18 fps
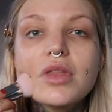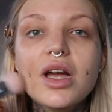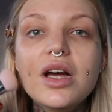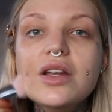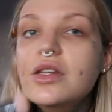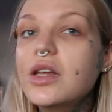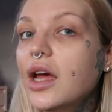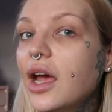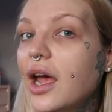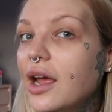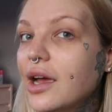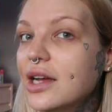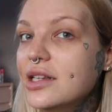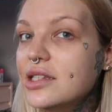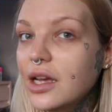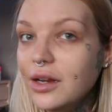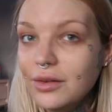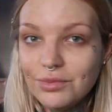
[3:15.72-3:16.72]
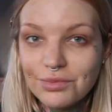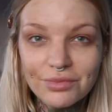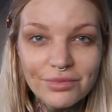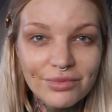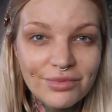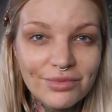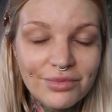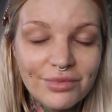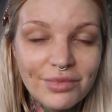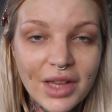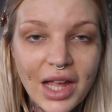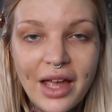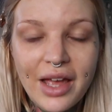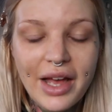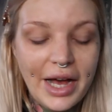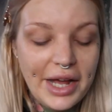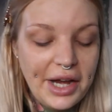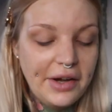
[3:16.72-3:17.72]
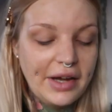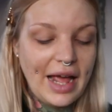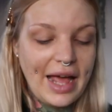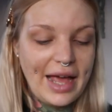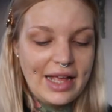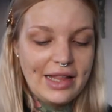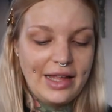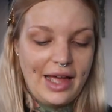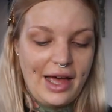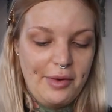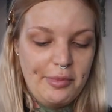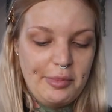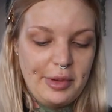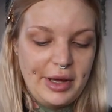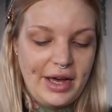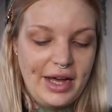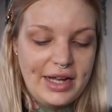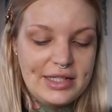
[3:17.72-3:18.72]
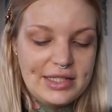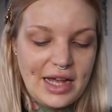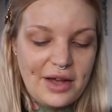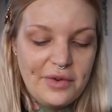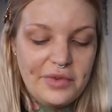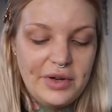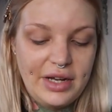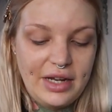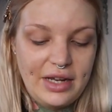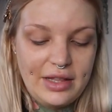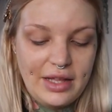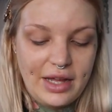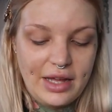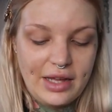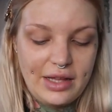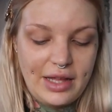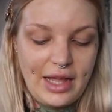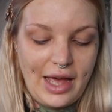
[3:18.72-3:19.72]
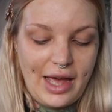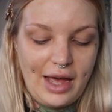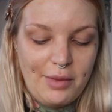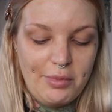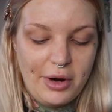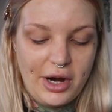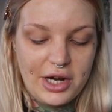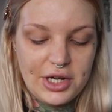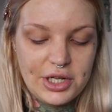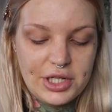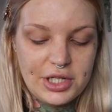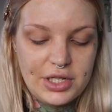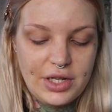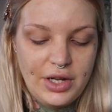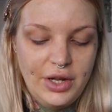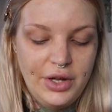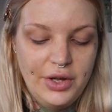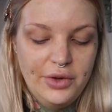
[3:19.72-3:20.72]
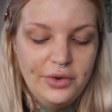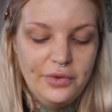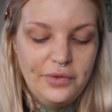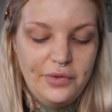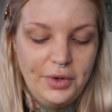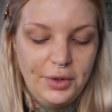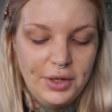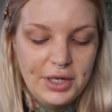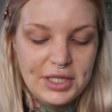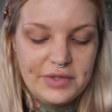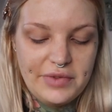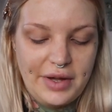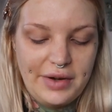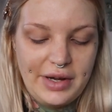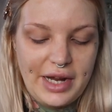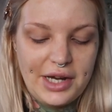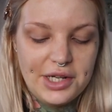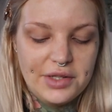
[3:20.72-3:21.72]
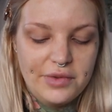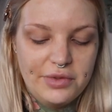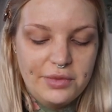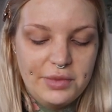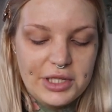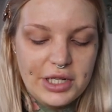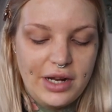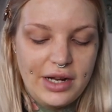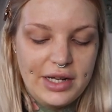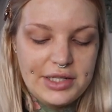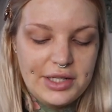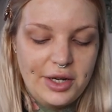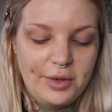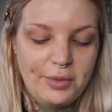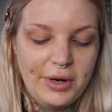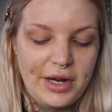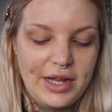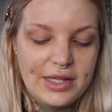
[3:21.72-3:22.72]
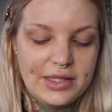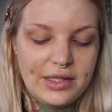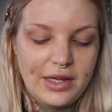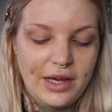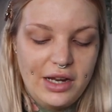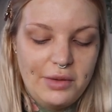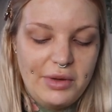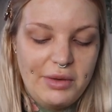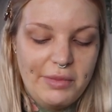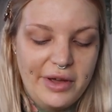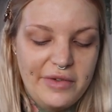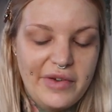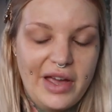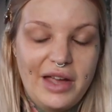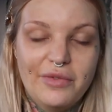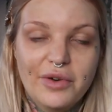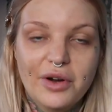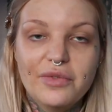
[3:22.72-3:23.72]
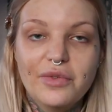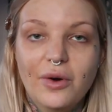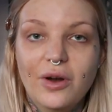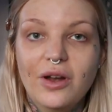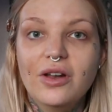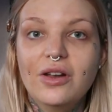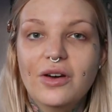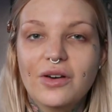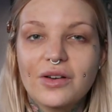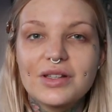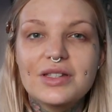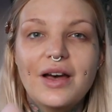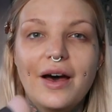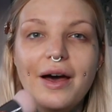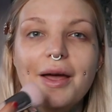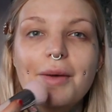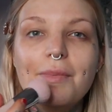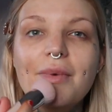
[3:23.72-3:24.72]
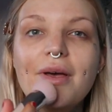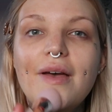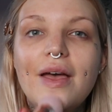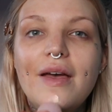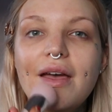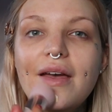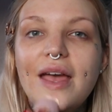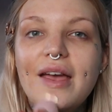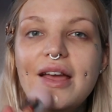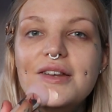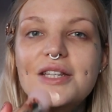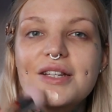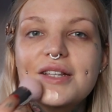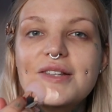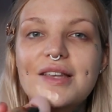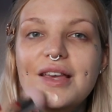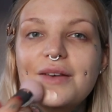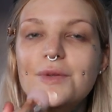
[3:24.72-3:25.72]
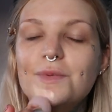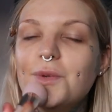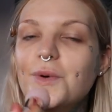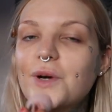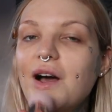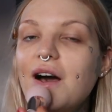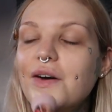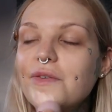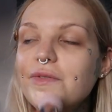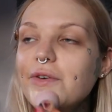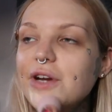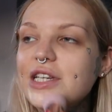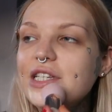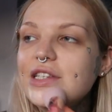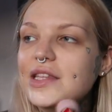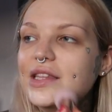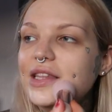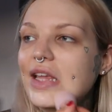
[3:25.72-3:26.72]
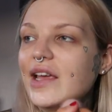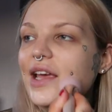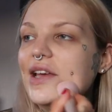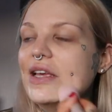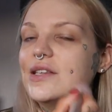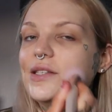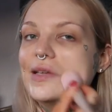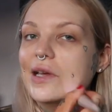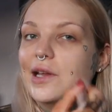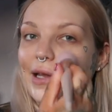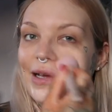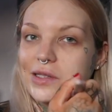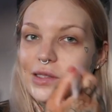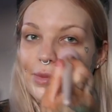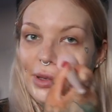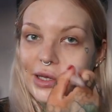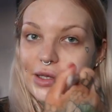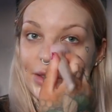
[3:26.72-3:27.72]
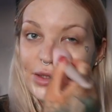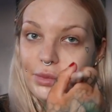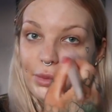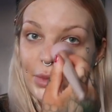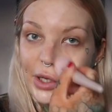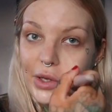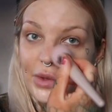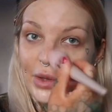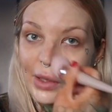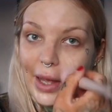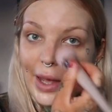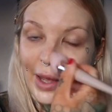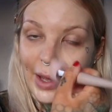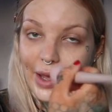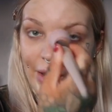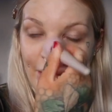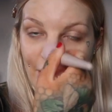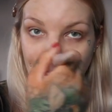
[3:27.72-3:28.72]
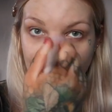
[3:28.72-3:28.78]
I don't know, I don't hate that, but I definitely think the Airbrush Flawless foundation from Charlotte Tilbury is going to be my favourite for a long time. It just gives more coverage than this, it looks a bit smoother.